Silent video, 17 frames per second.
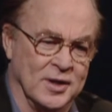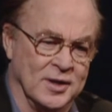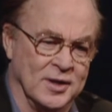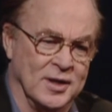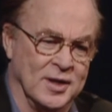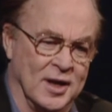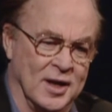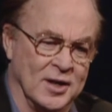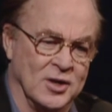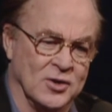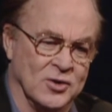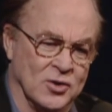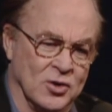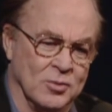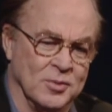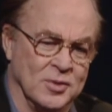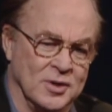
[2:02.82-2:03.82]
and then I
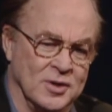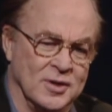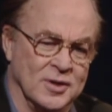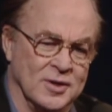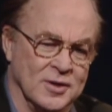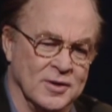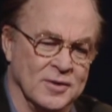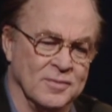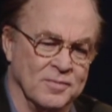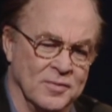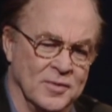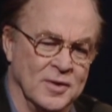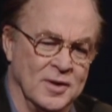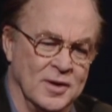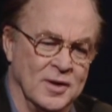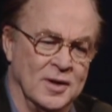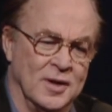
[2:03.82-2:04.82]
determined um,
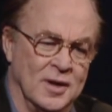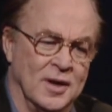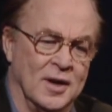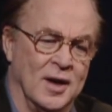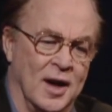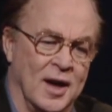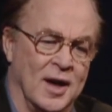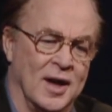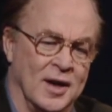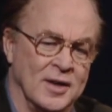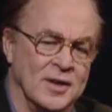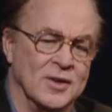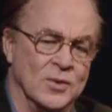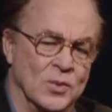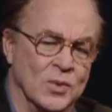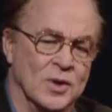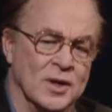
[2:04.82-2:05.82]
I had
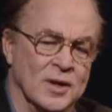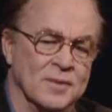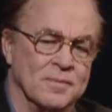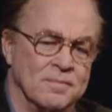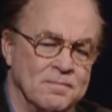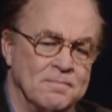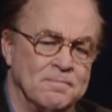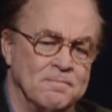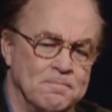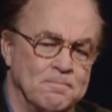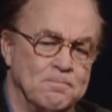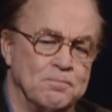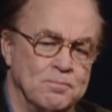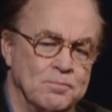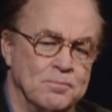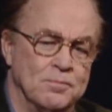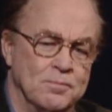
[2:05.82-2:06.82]
to uh,
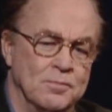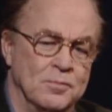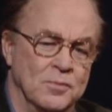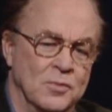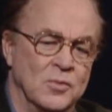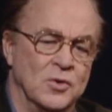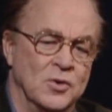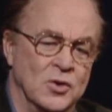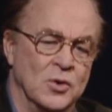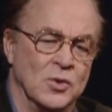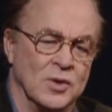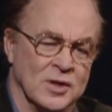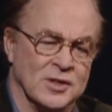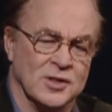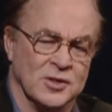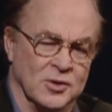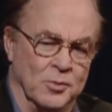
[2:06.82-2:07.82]
do
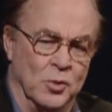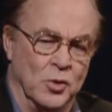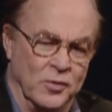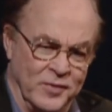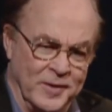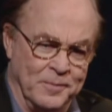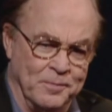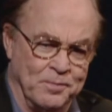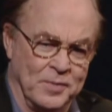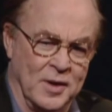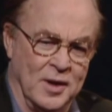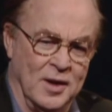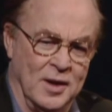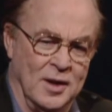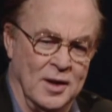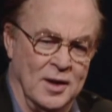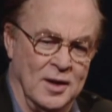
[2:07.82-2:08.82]
this as a movie.
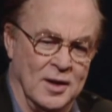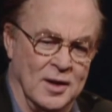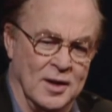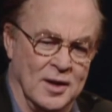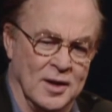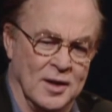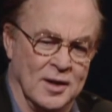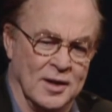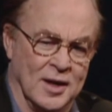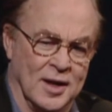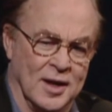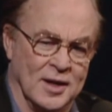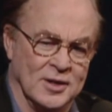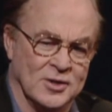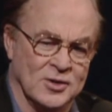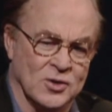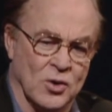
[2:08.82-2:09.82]
And I
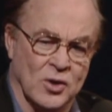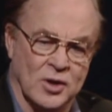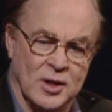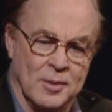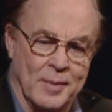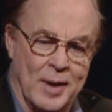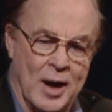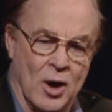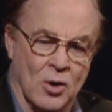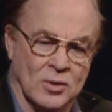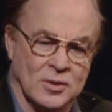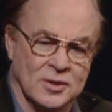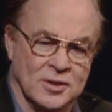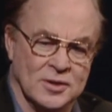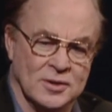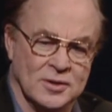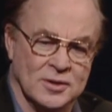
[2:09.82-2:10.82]
sought him out,
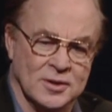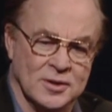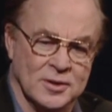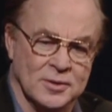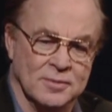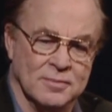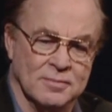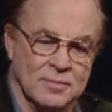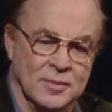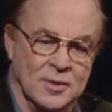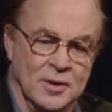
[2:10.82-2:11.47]
and um,